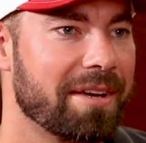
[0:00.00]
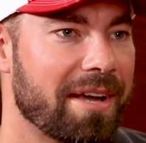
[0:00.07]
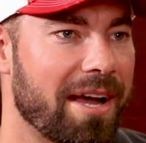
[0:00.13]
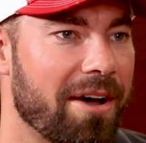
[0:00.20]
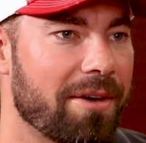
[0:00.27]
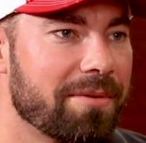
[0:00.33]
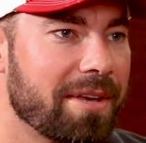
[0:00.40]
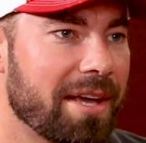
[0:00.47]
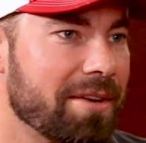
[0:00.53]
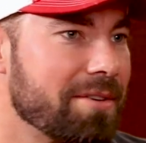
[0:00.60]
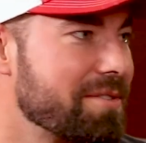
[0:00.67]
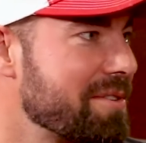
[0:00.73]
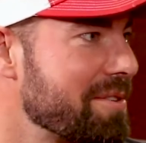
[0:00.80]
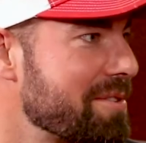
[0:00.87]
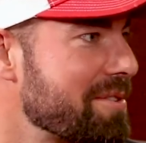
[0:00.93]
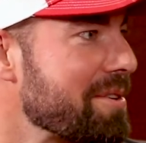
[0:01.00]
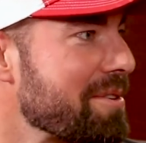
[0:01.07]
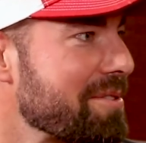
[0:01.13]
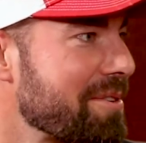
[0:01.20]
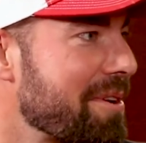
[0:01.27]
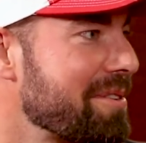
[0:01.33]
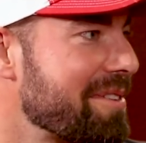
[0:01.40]
guy with gauges in his
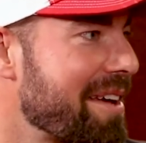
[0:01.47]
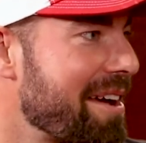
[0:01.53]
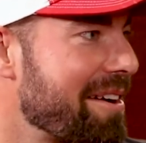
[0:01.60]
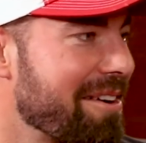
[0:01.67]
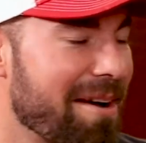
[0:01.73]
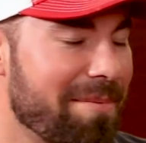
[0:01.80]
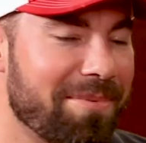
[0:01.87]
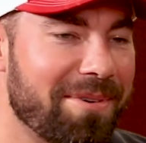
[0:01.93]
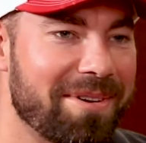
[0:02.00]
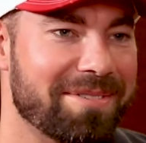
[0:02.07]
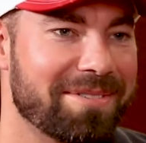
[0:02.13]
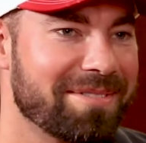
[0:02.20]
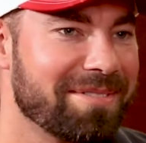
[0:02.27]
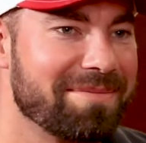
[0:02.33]
ears, all tatted up, and